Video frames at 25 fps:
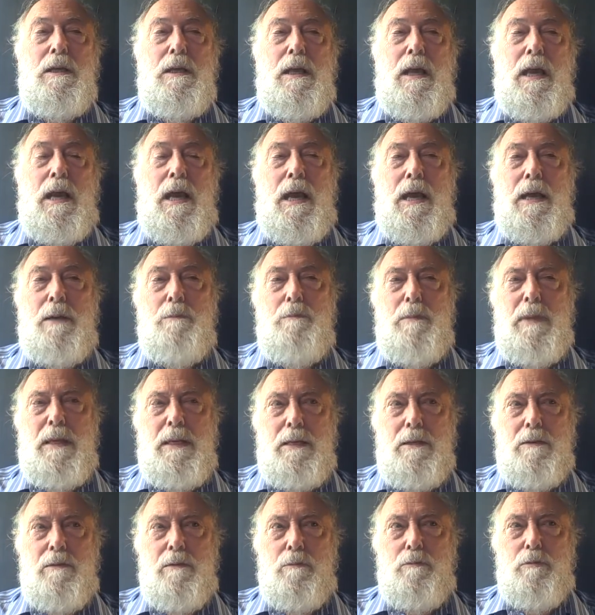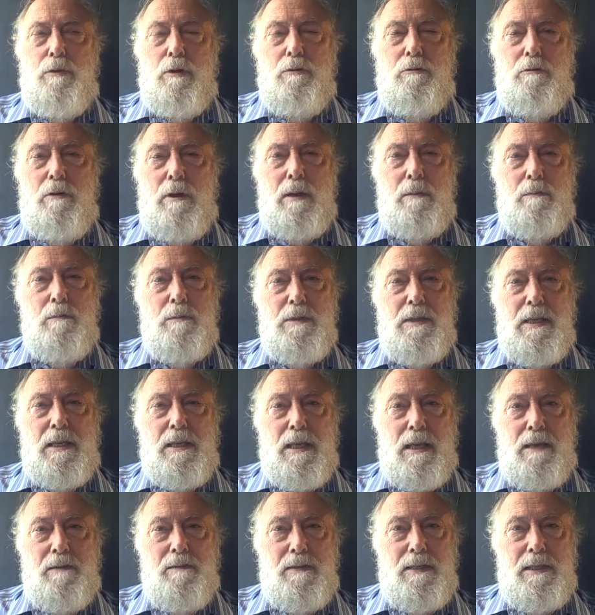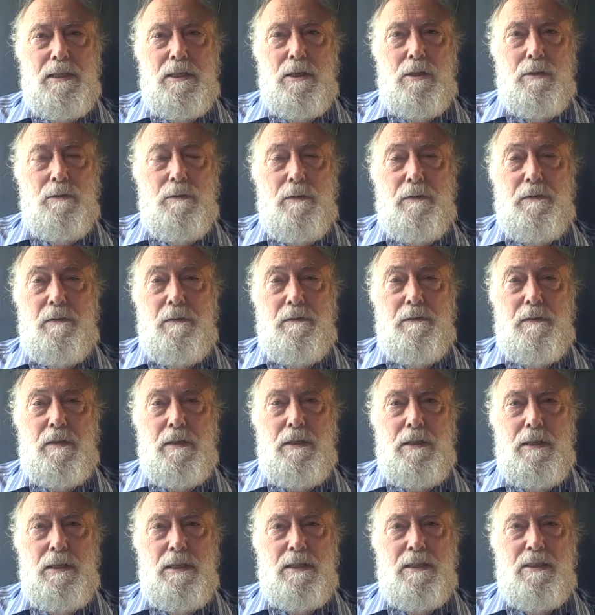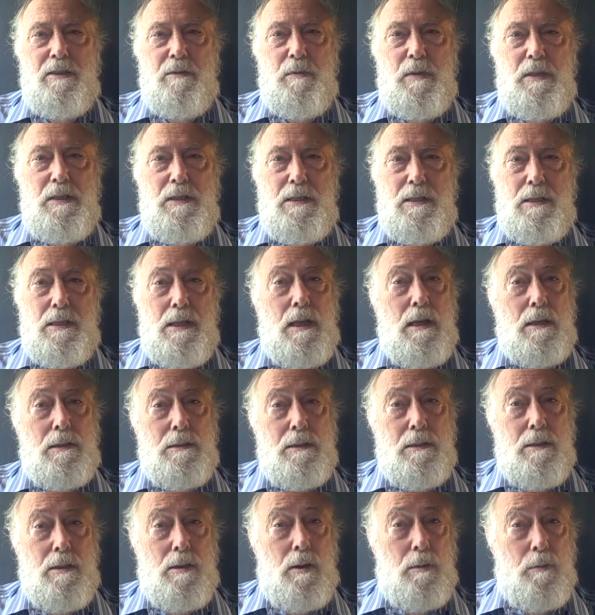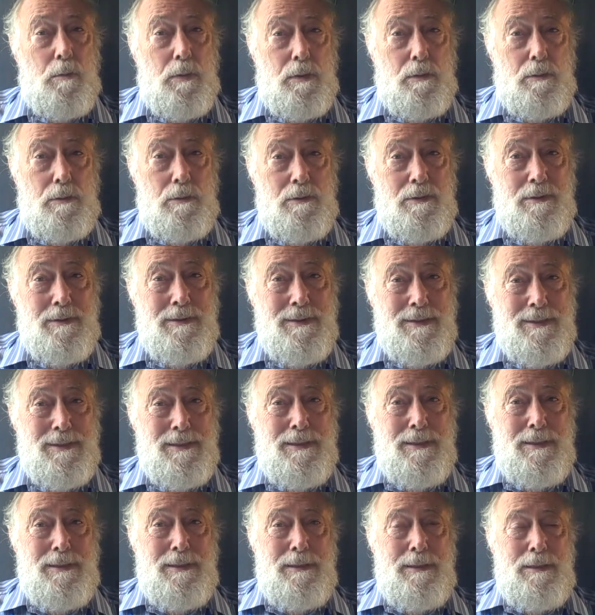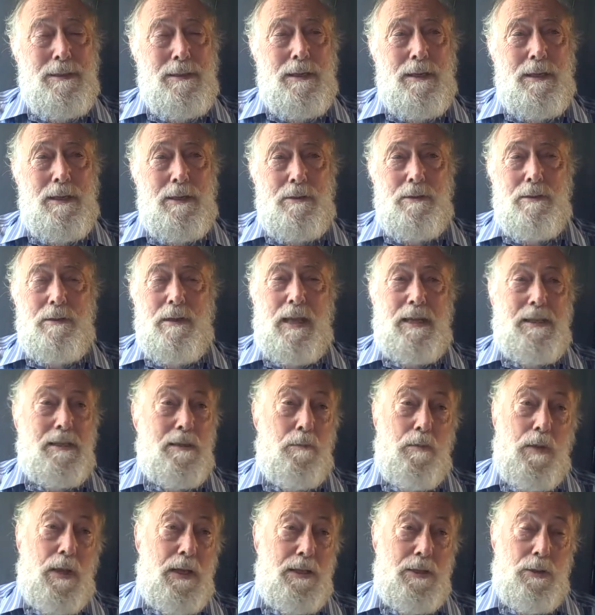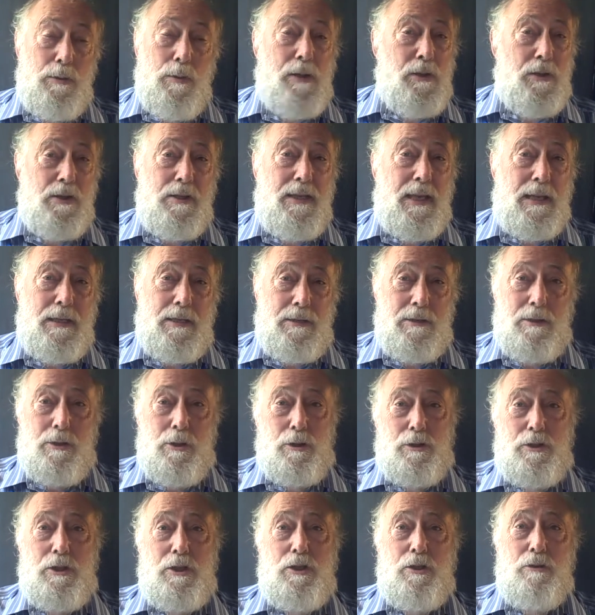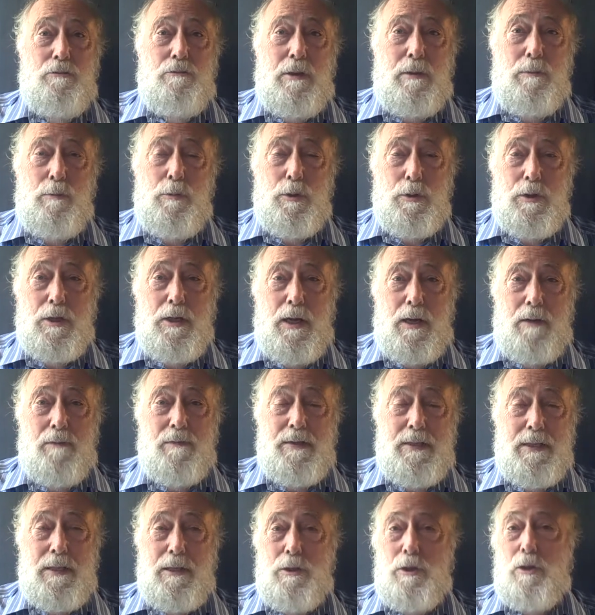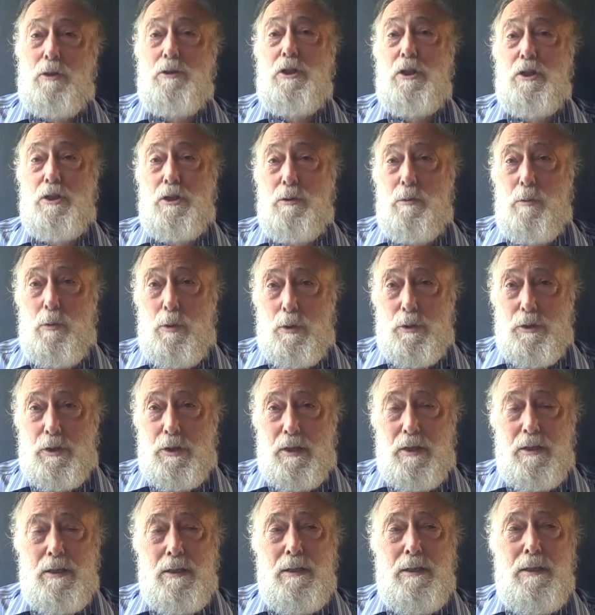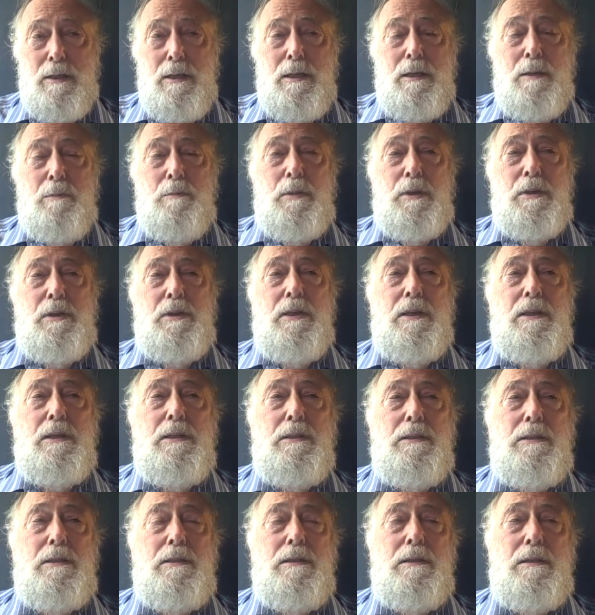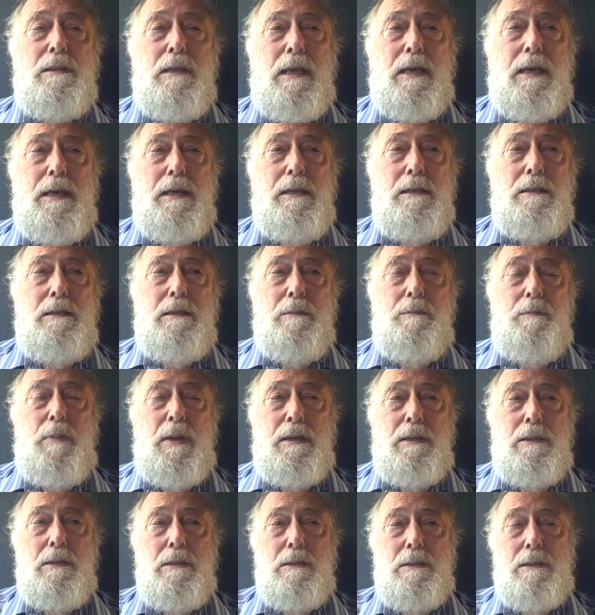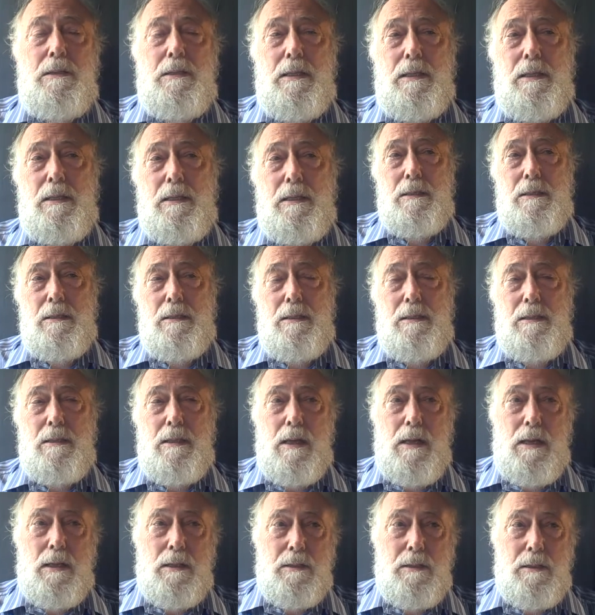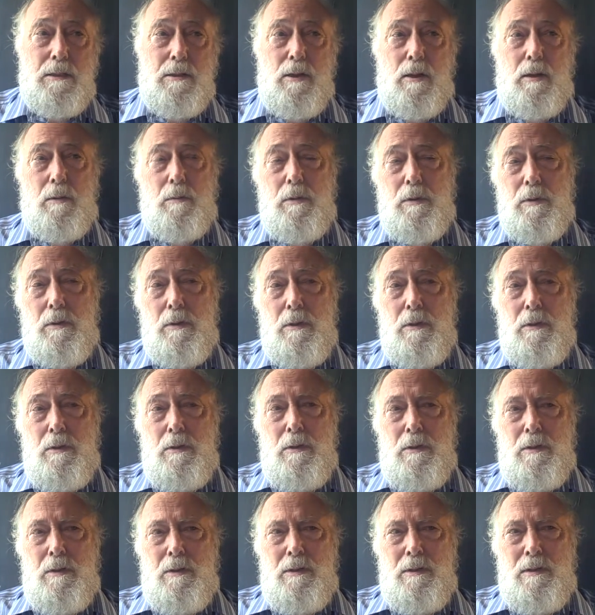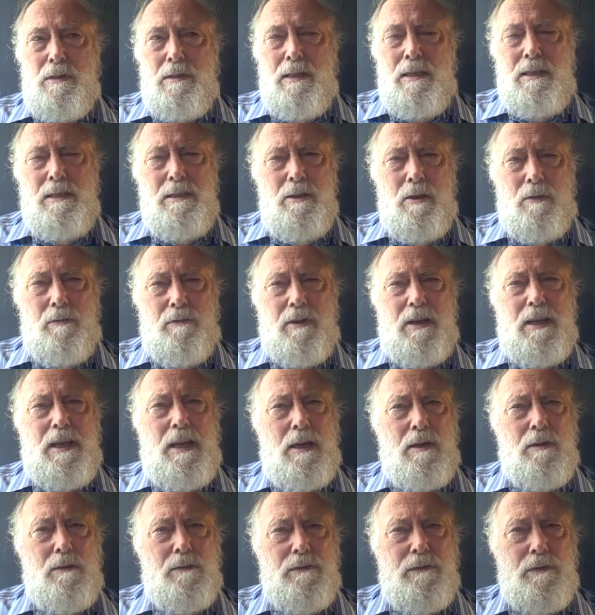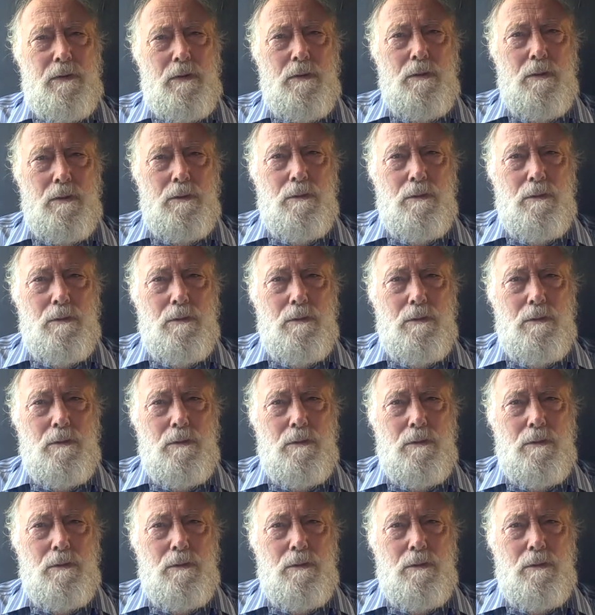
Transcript: And many of the programs that I've seen over 15 years have been start-stop. And that applies to other sectors, not just to rainwater harvesting and not just to water. But this aid dependency start-stop is not very helpful.